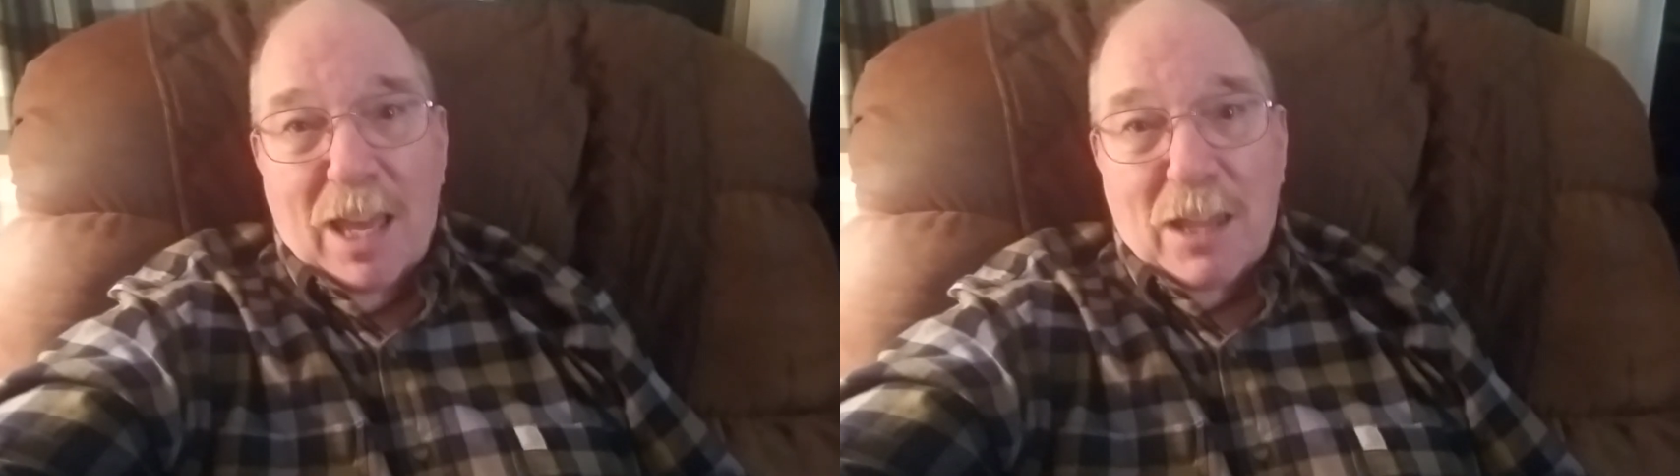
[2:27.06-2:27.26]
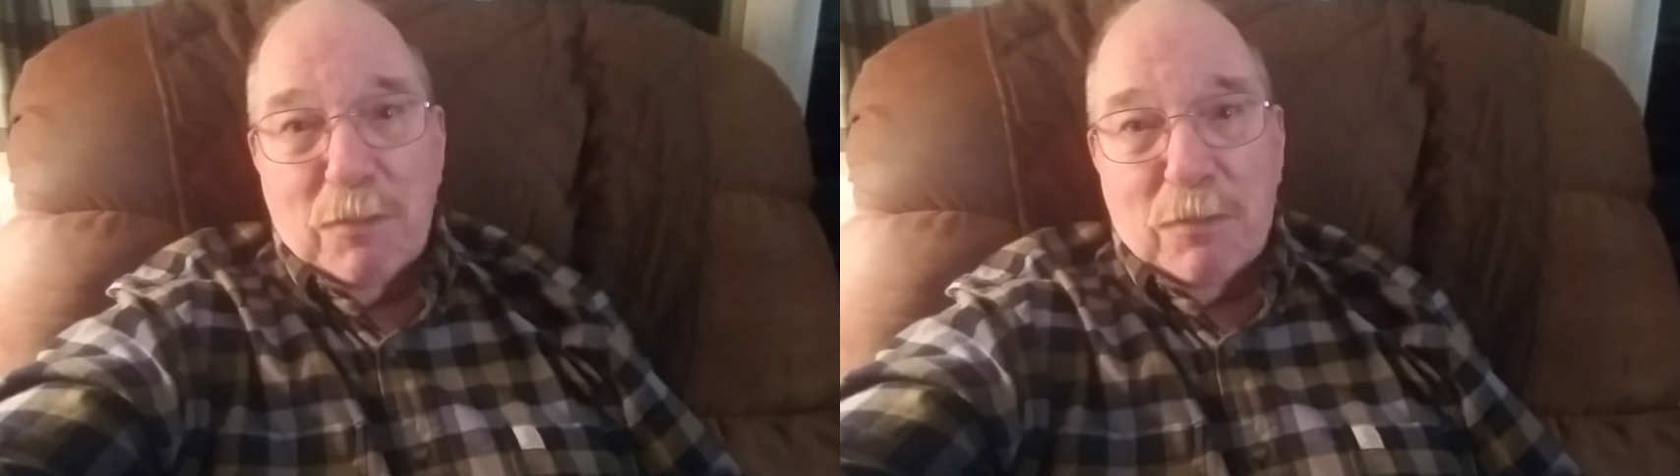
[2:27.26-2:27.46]

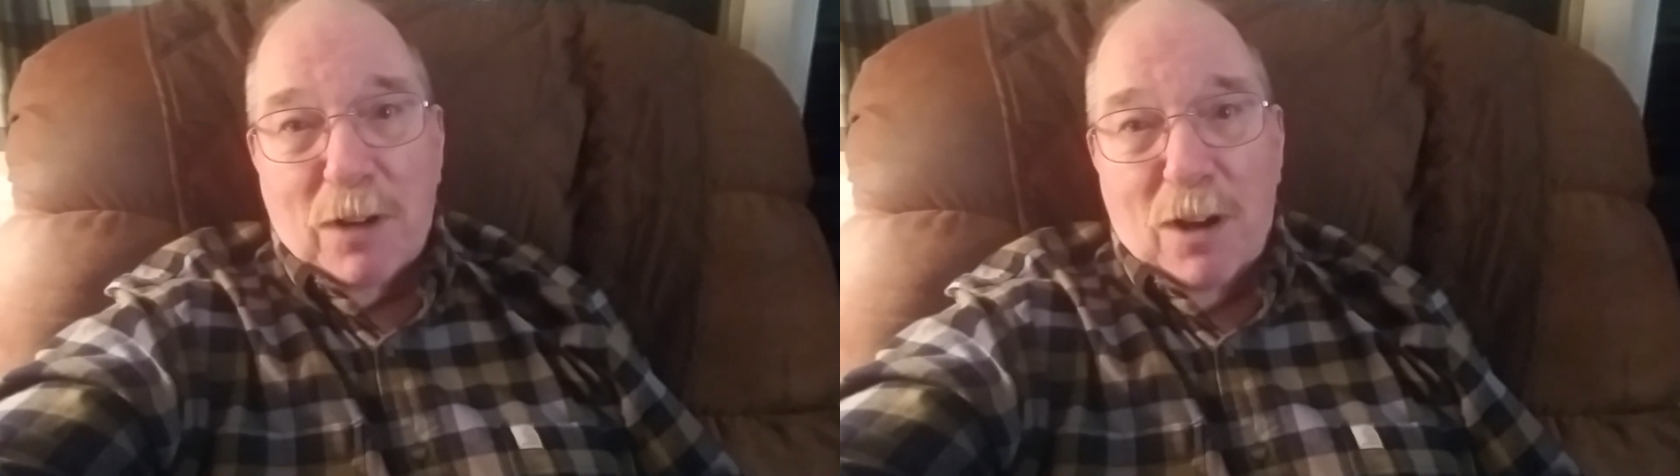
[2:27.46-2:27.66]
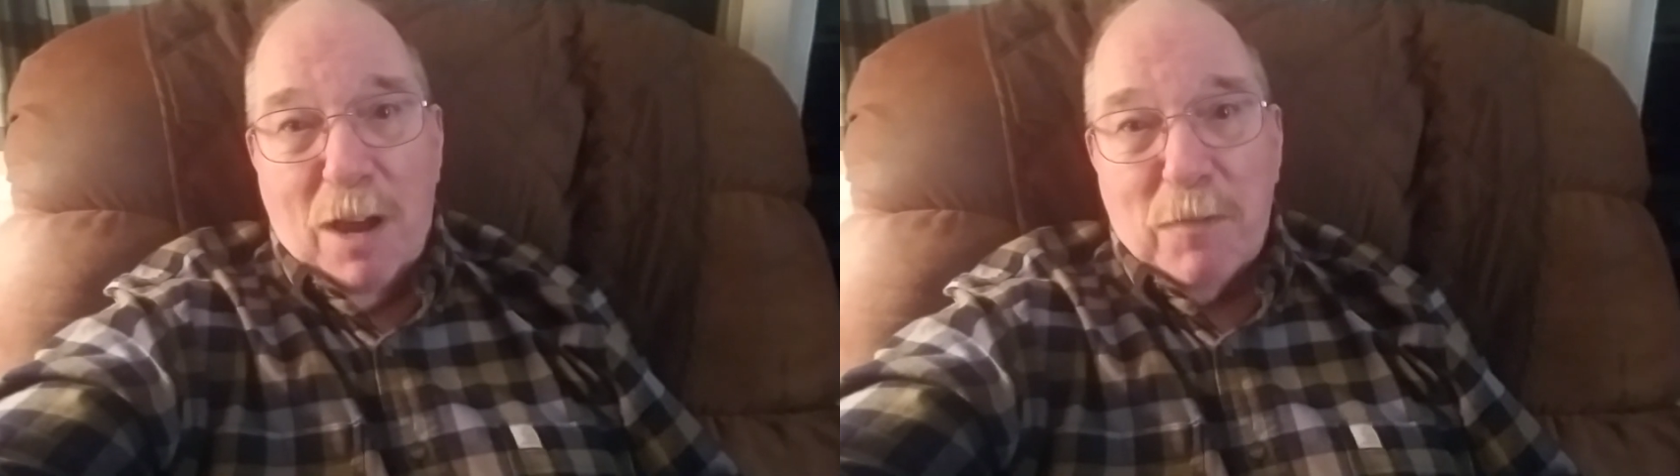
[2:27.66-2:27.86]
and the
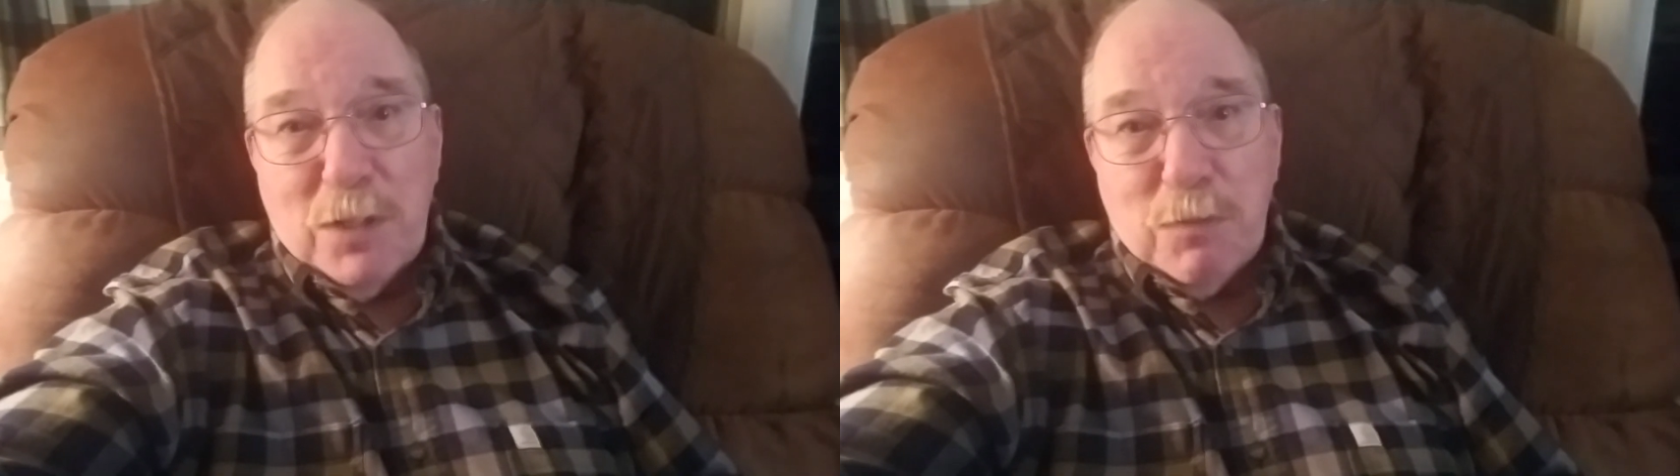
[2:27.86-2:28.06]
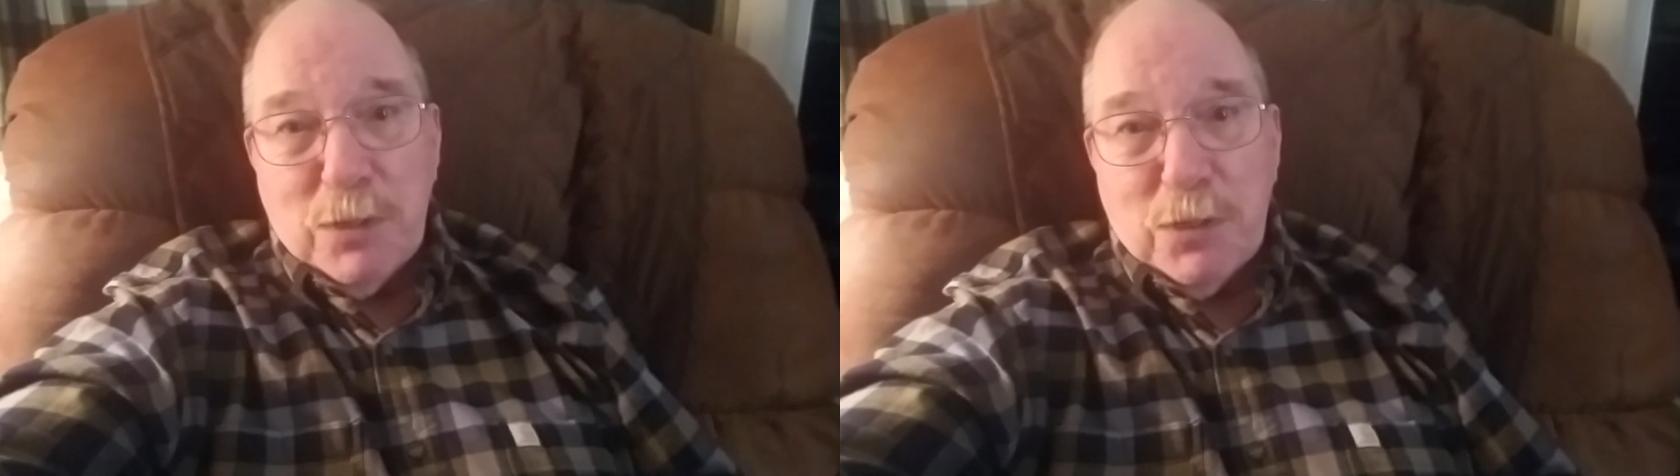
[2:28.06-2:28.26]
front
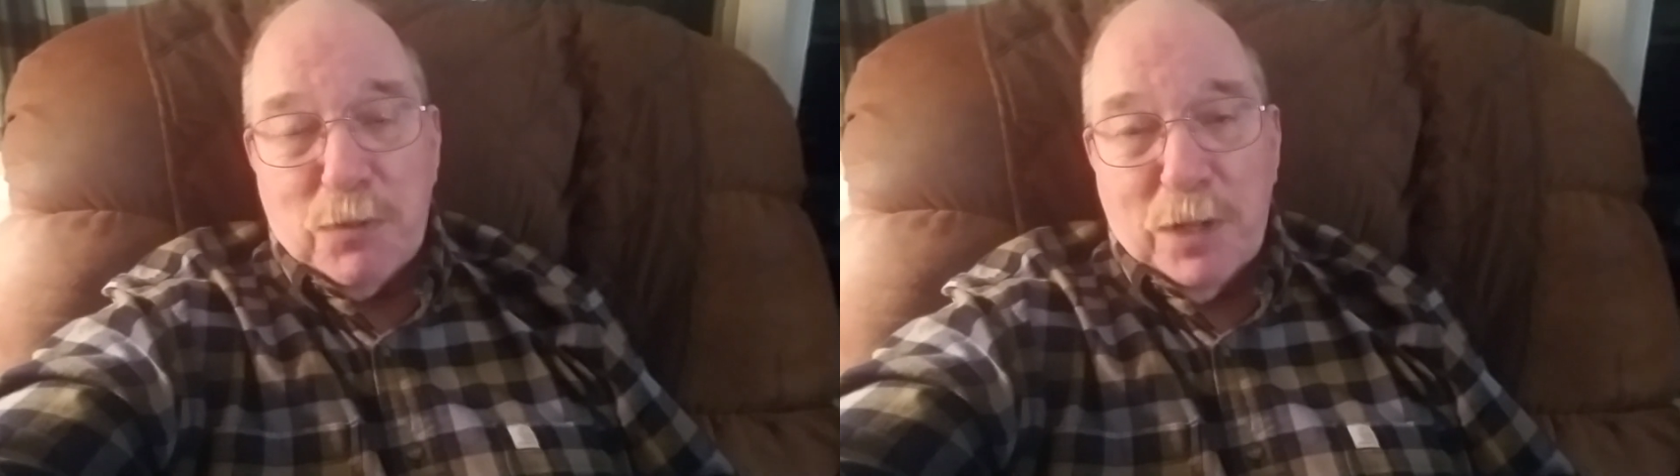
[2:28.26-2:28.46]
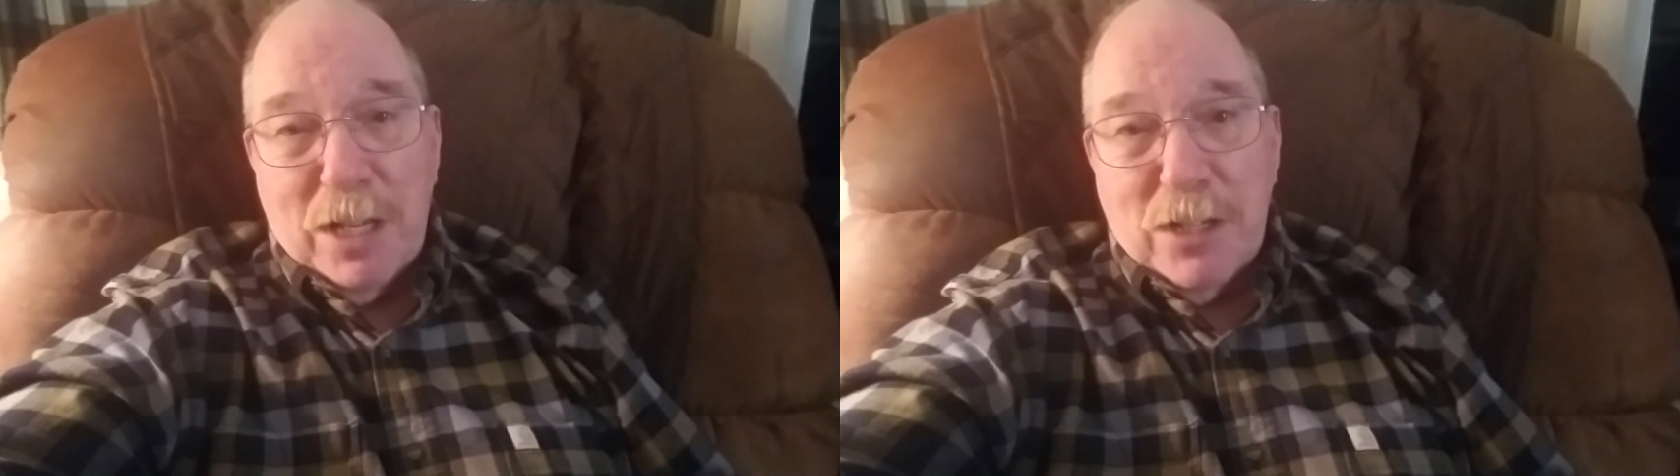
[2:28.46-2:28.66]
office was three